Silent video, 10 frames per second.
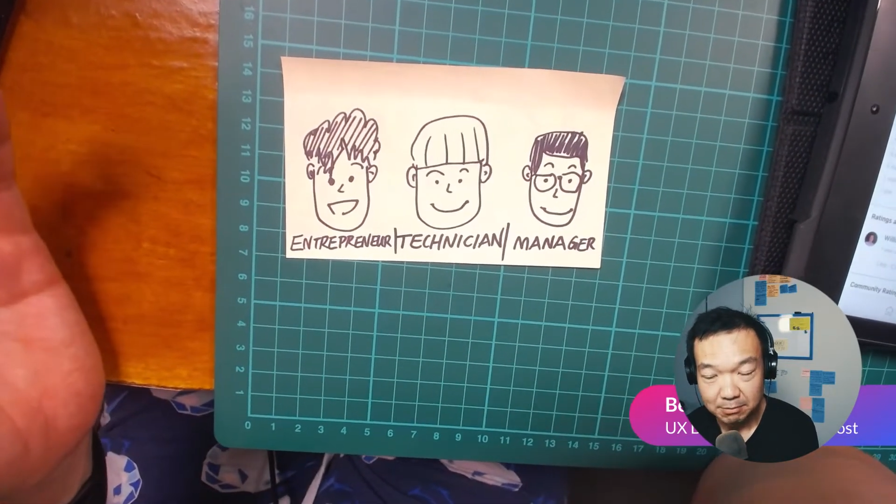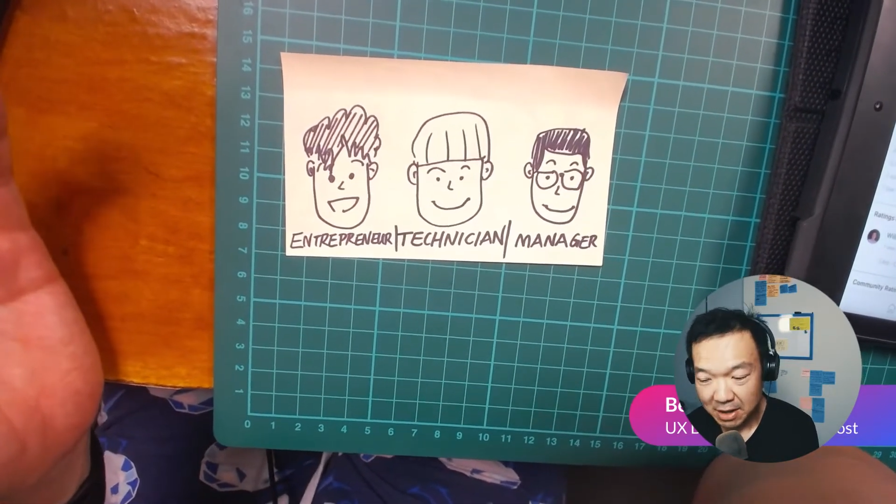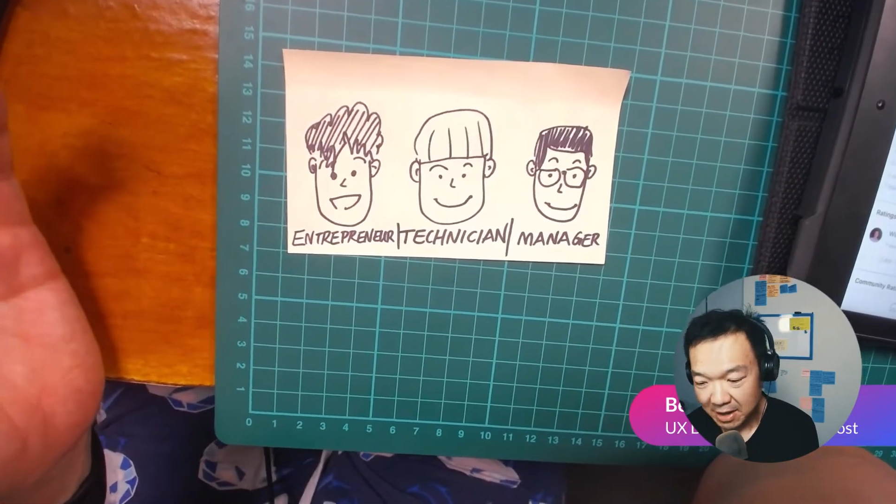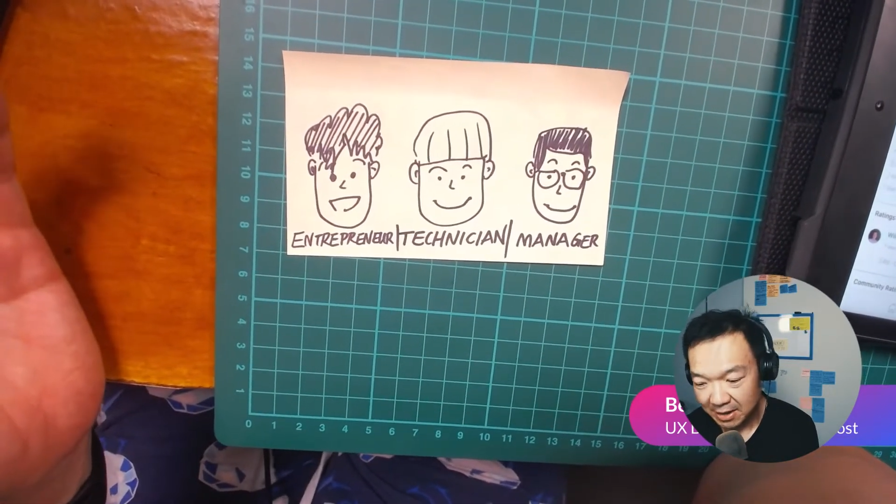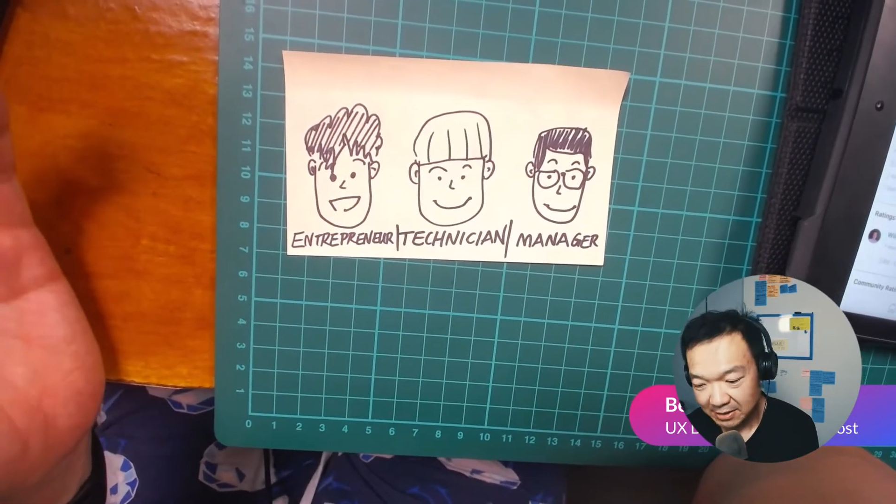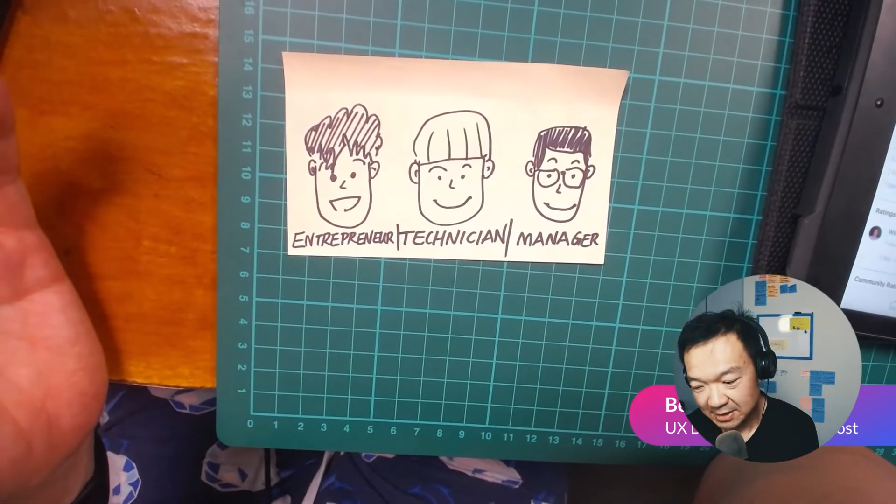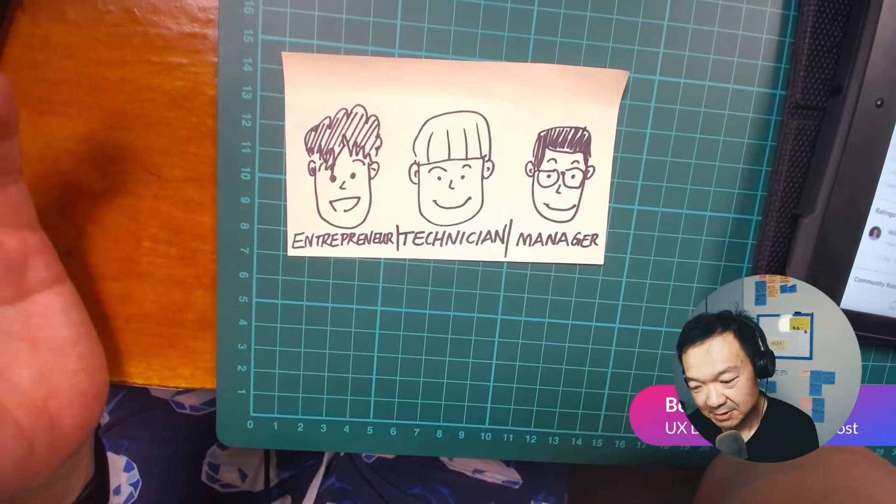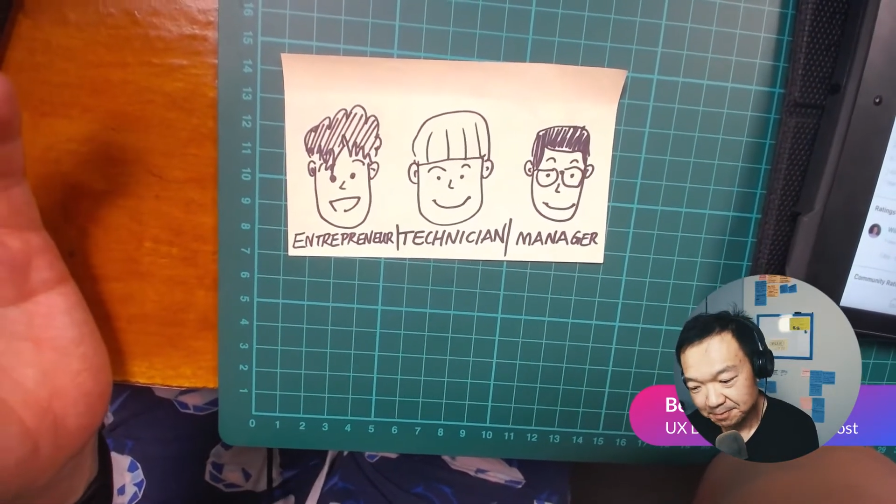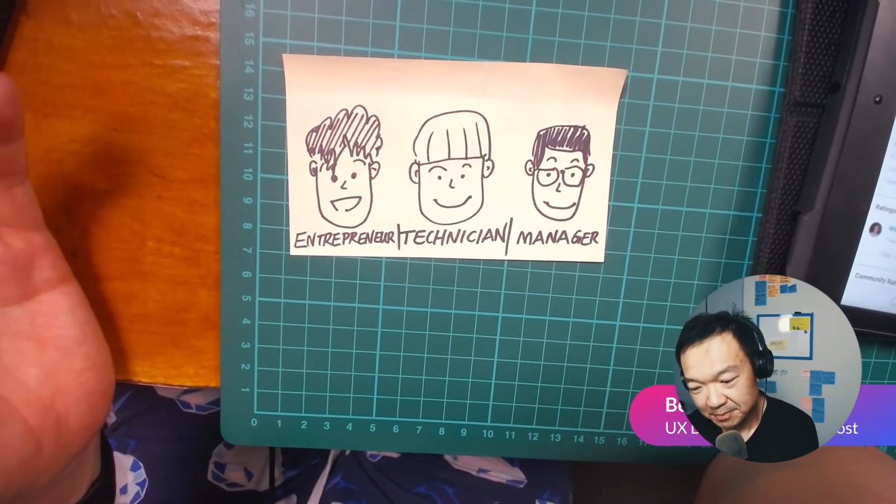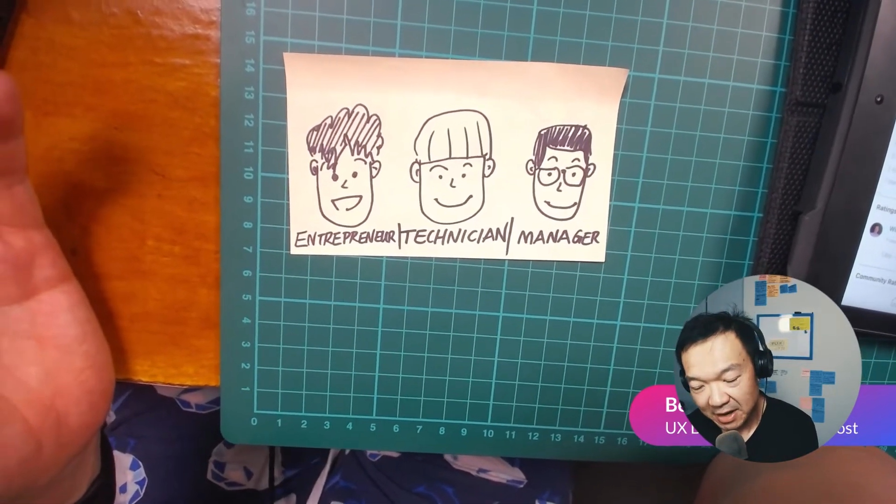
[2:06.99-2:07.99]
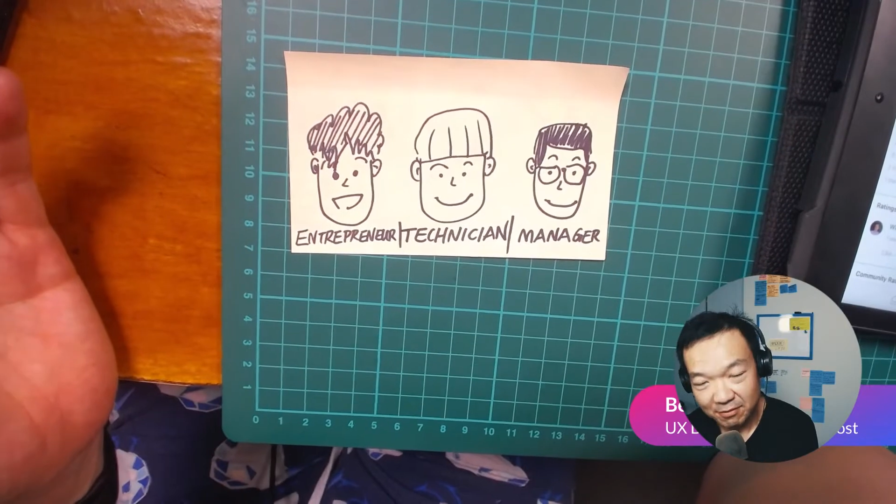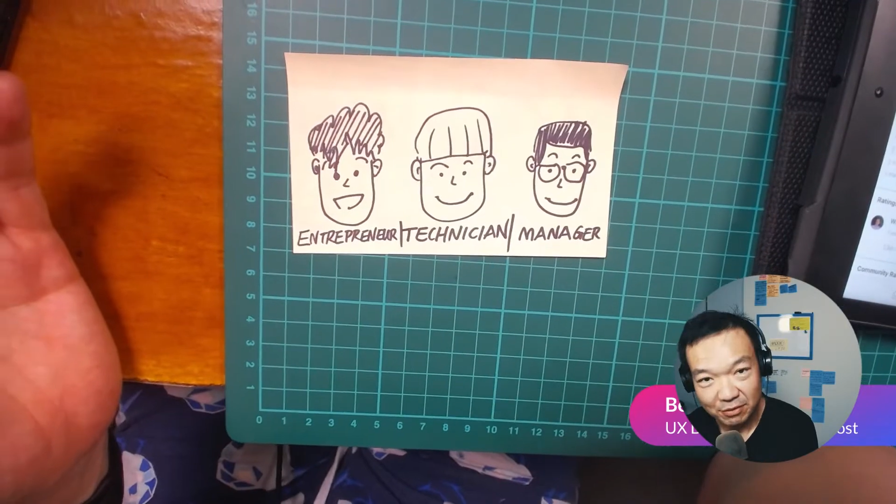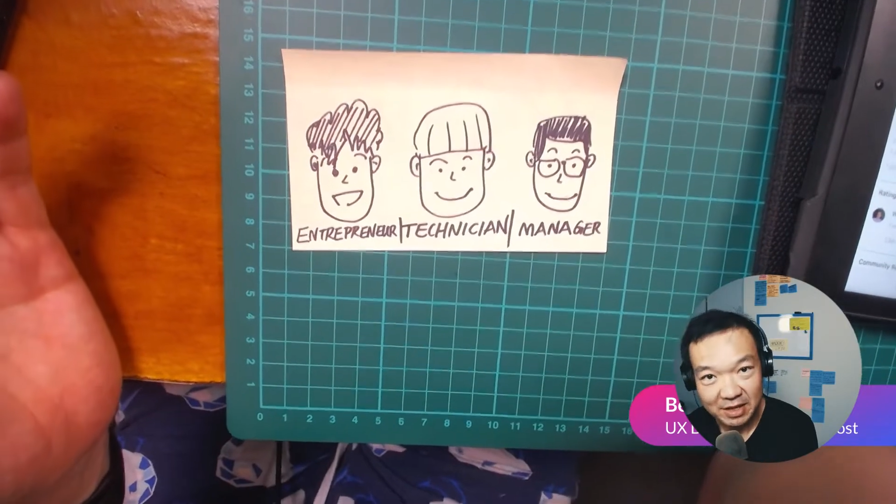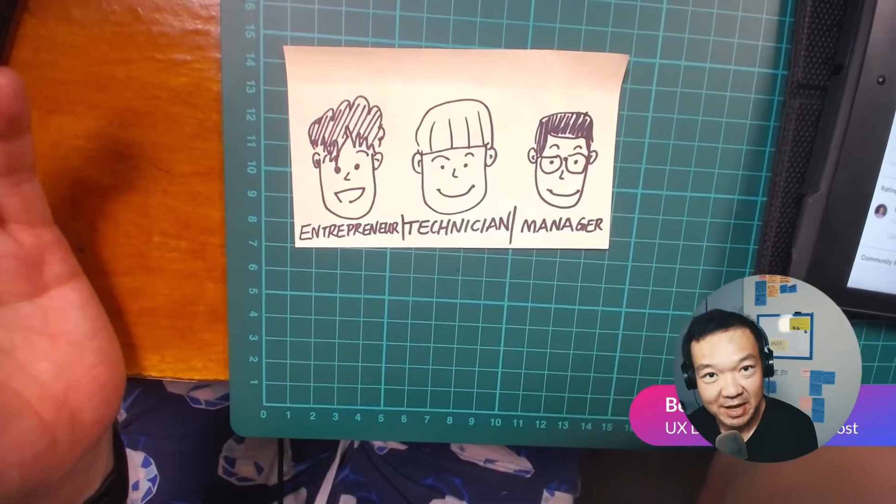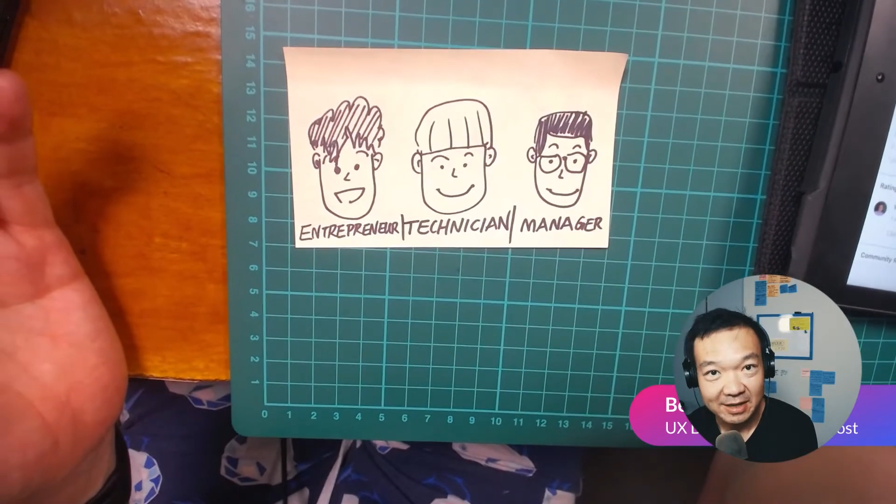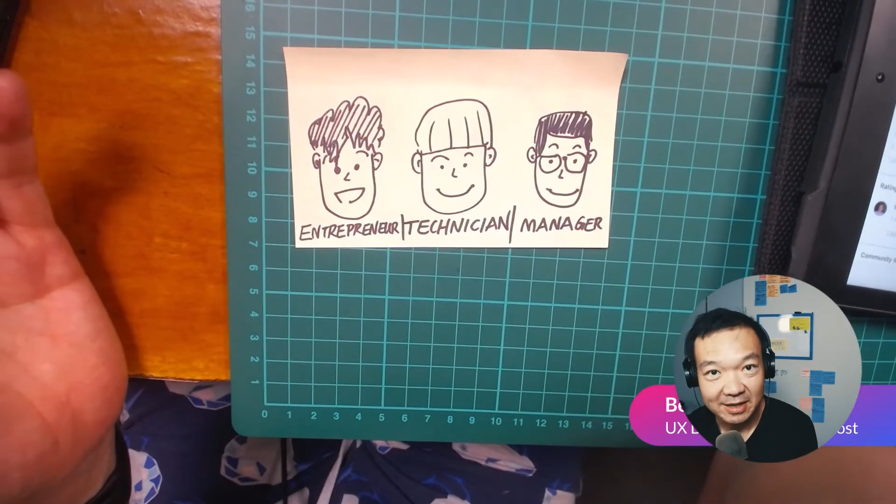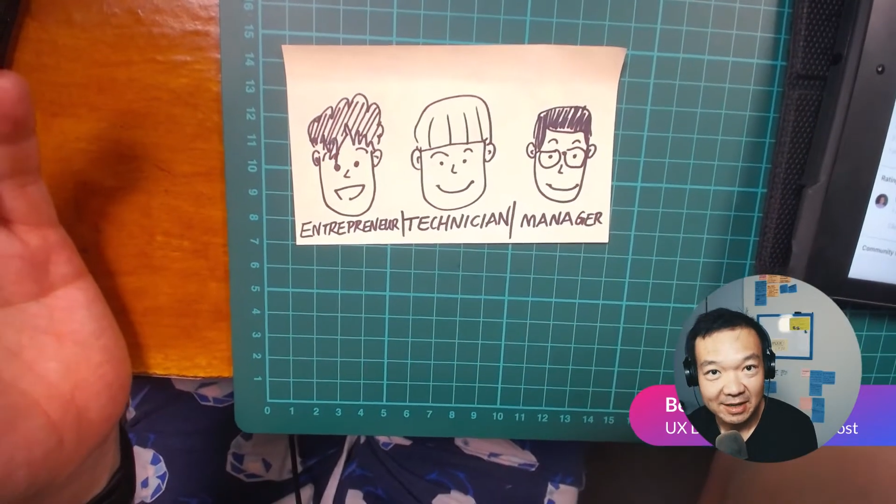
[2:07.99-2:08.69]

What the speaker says: pies every day.